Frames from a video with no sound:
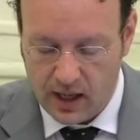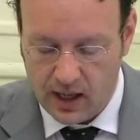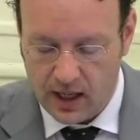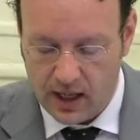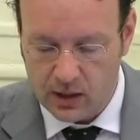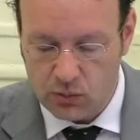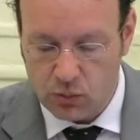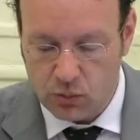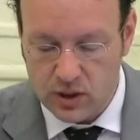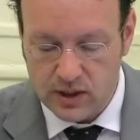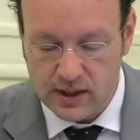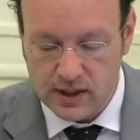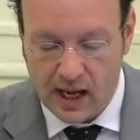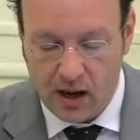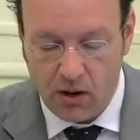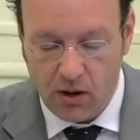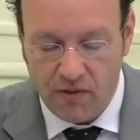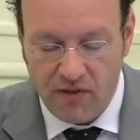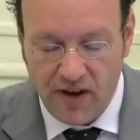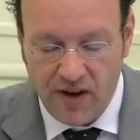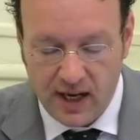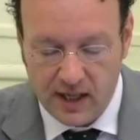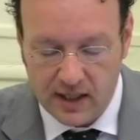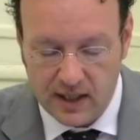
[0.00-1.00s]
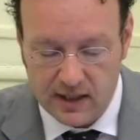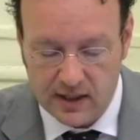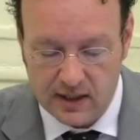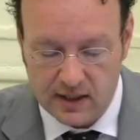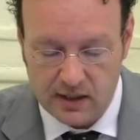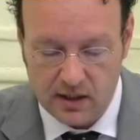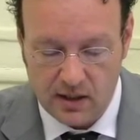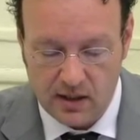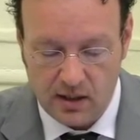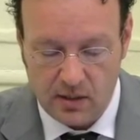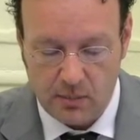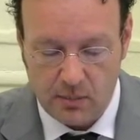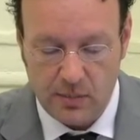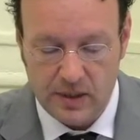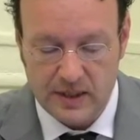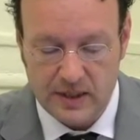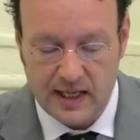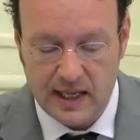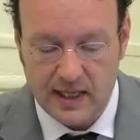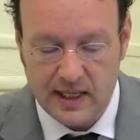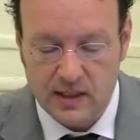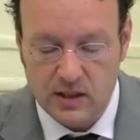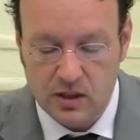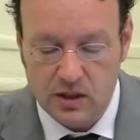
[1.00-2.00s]
it was now Venice,
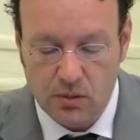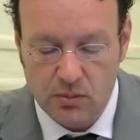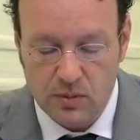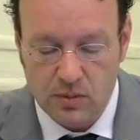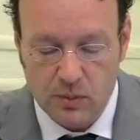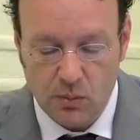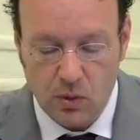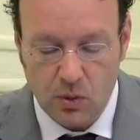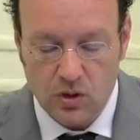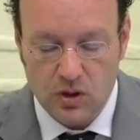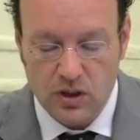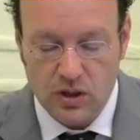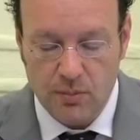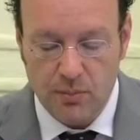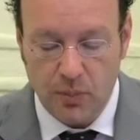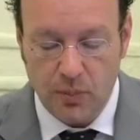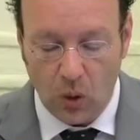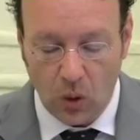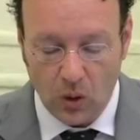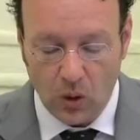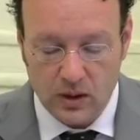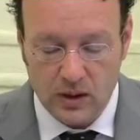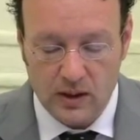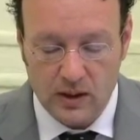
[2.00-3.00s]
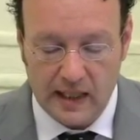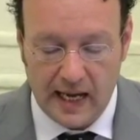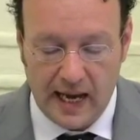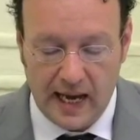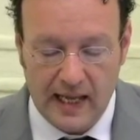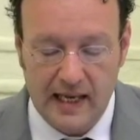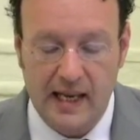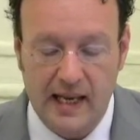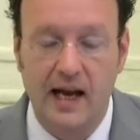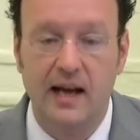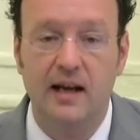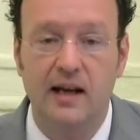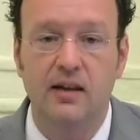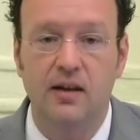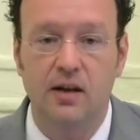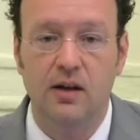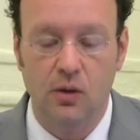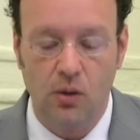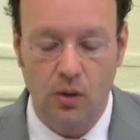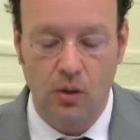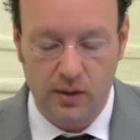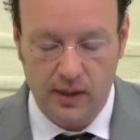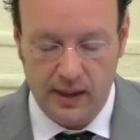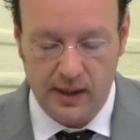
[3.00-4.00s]
Byzantium's most important ally in the
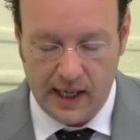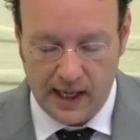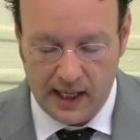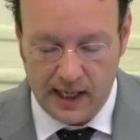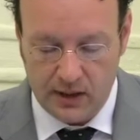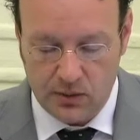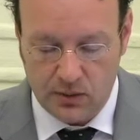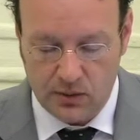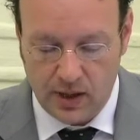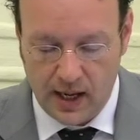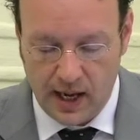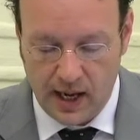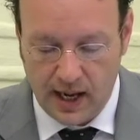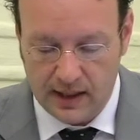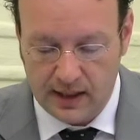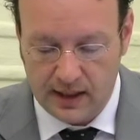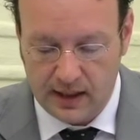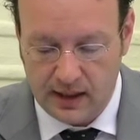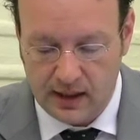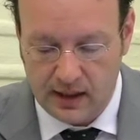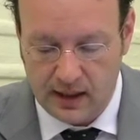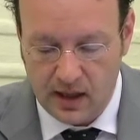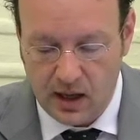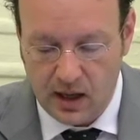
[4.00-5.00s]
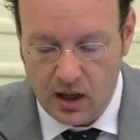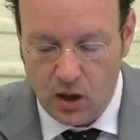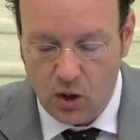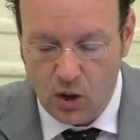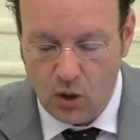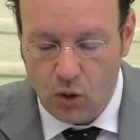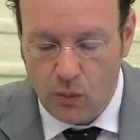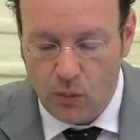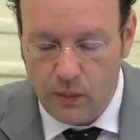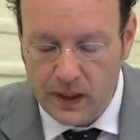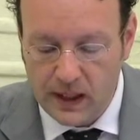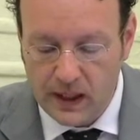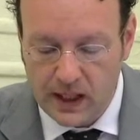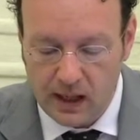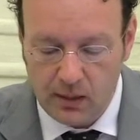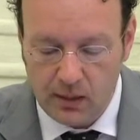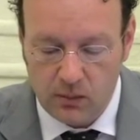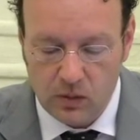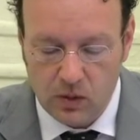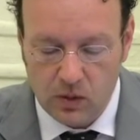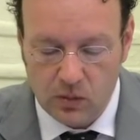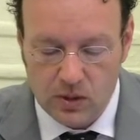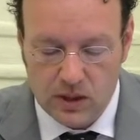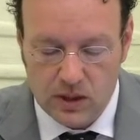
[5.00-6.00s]
northern Adriatic, who
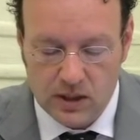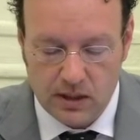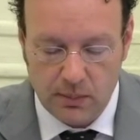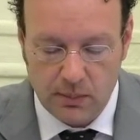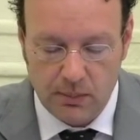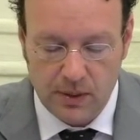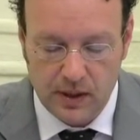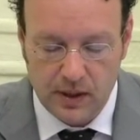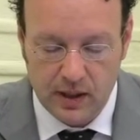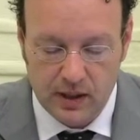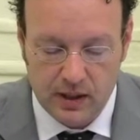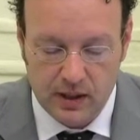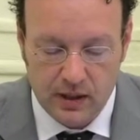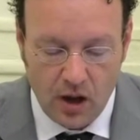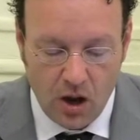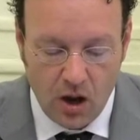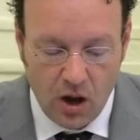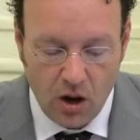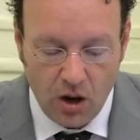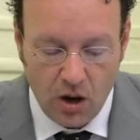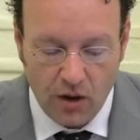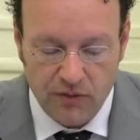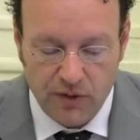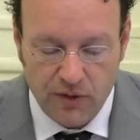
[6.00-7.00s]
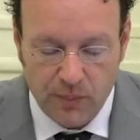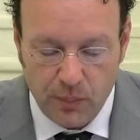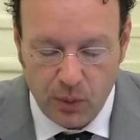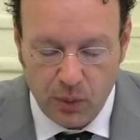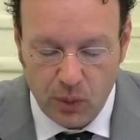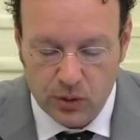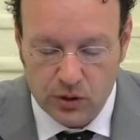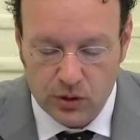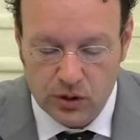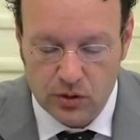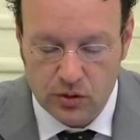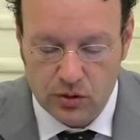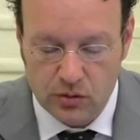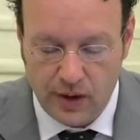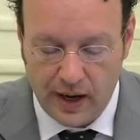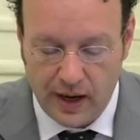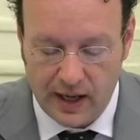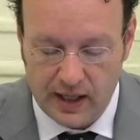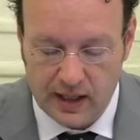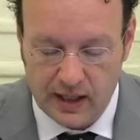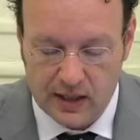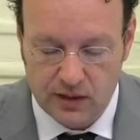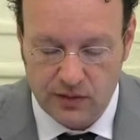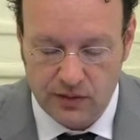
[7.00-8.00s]
became the recipient of important
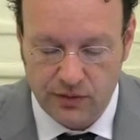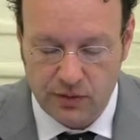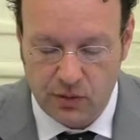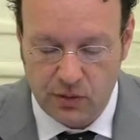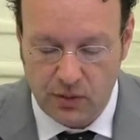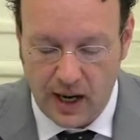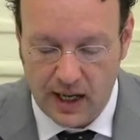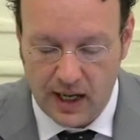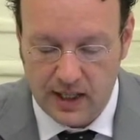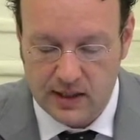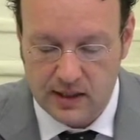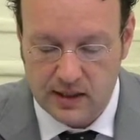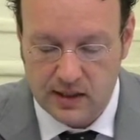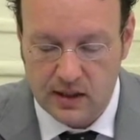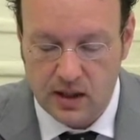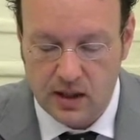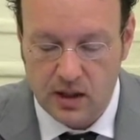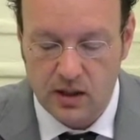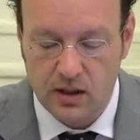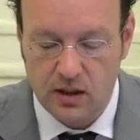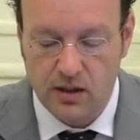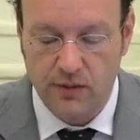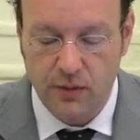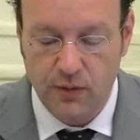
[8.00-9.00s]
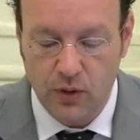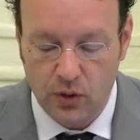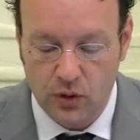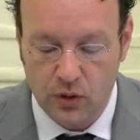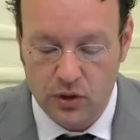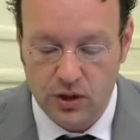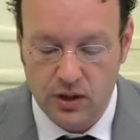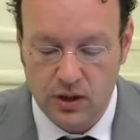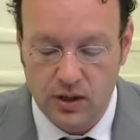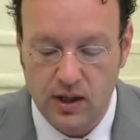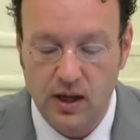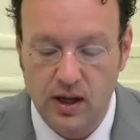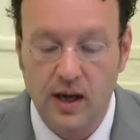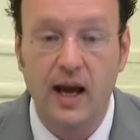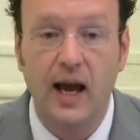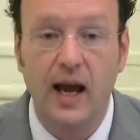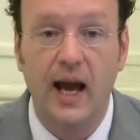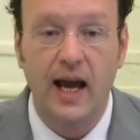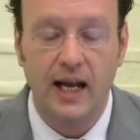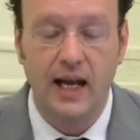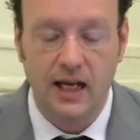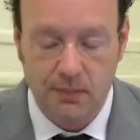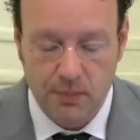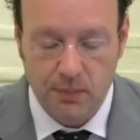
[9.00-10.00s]
relics of Christ, the Virgin,
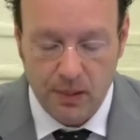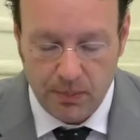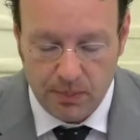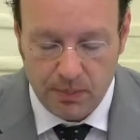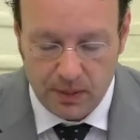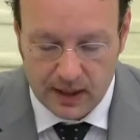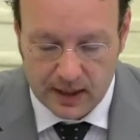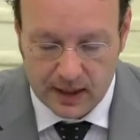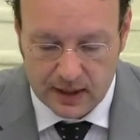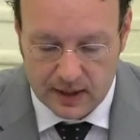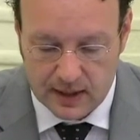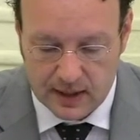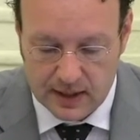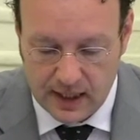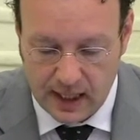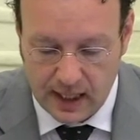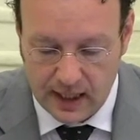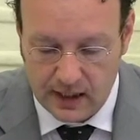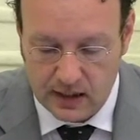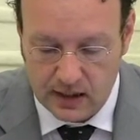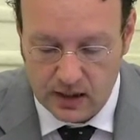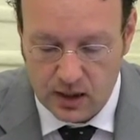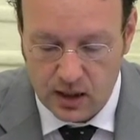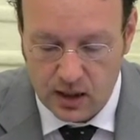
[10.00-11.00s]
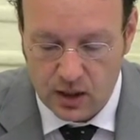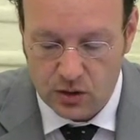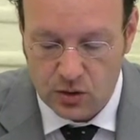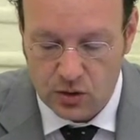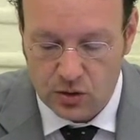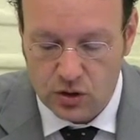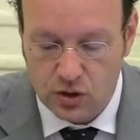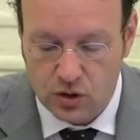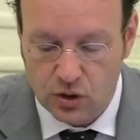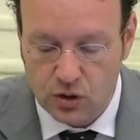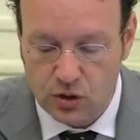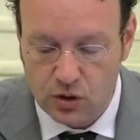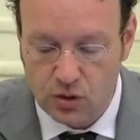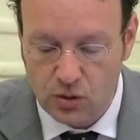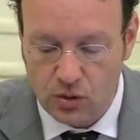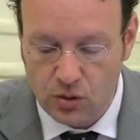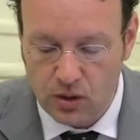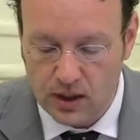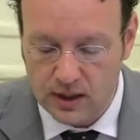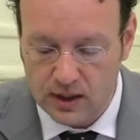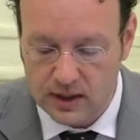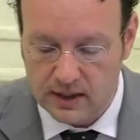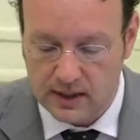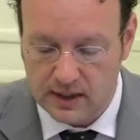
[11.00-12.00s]
and a biblical saint to
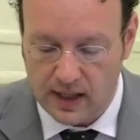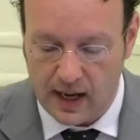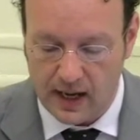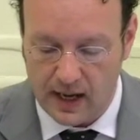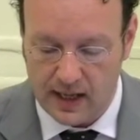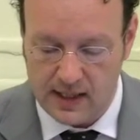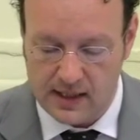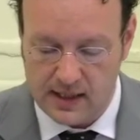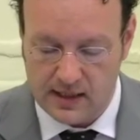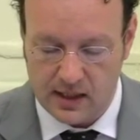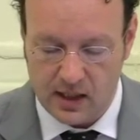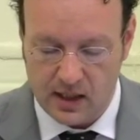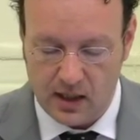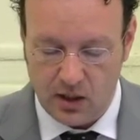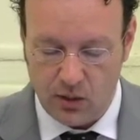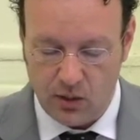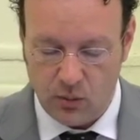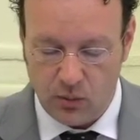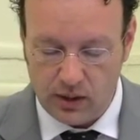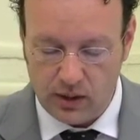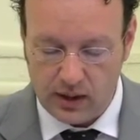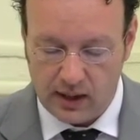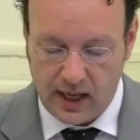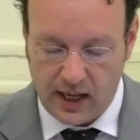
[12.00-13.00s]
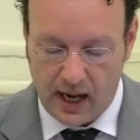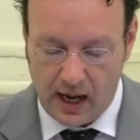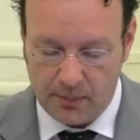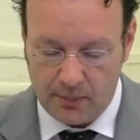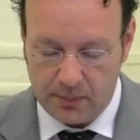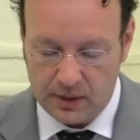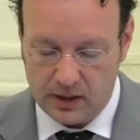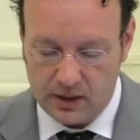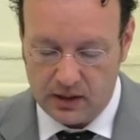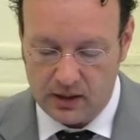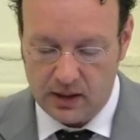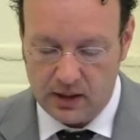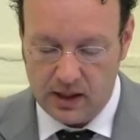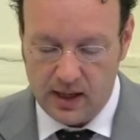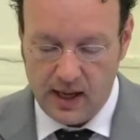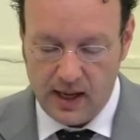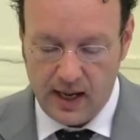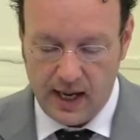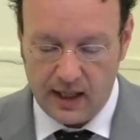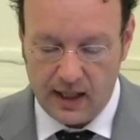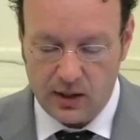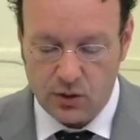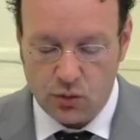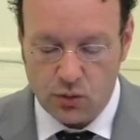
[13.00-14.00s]
secure its ties with the capital
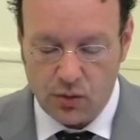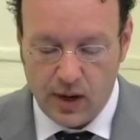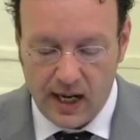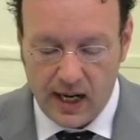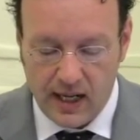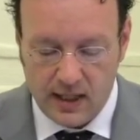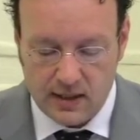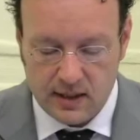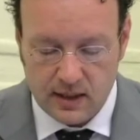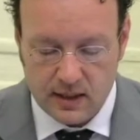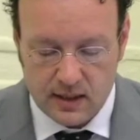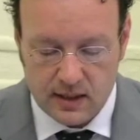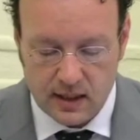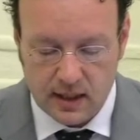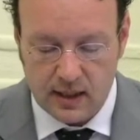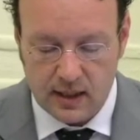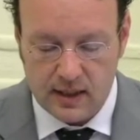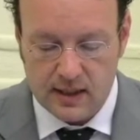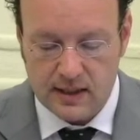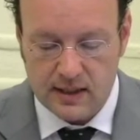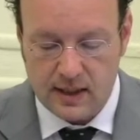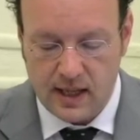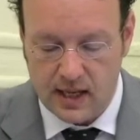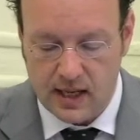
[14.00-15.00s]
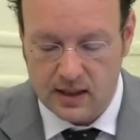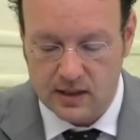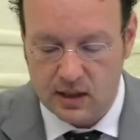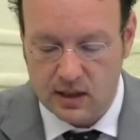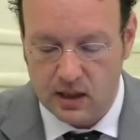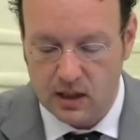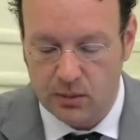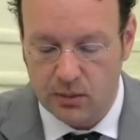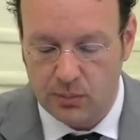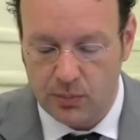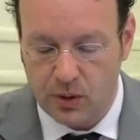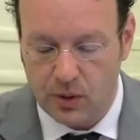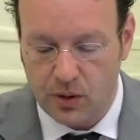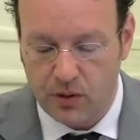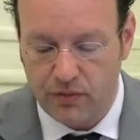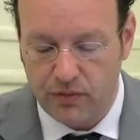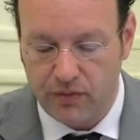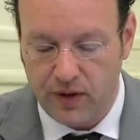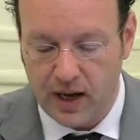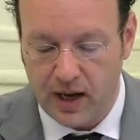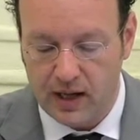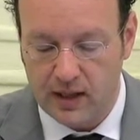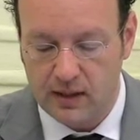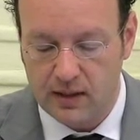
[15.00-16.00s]
and raise its ecclesiastical
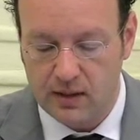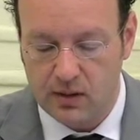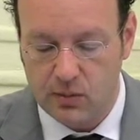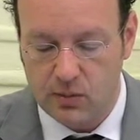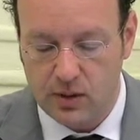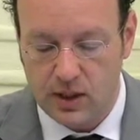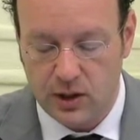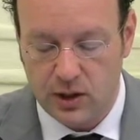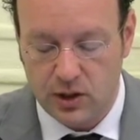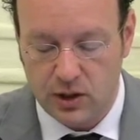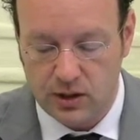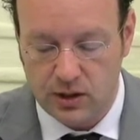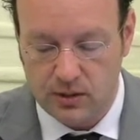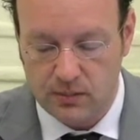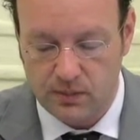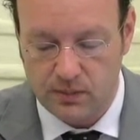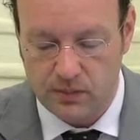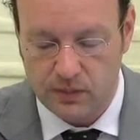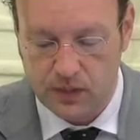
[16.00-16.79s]
profile in the region.